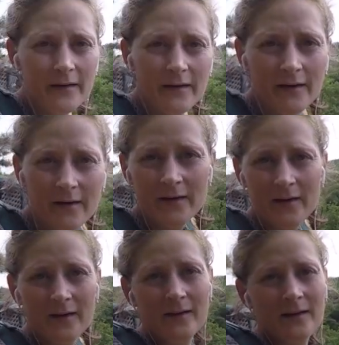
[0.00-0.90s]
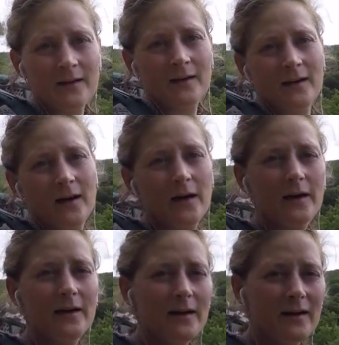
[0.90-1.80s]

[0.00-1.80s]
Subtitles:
Nothing is said.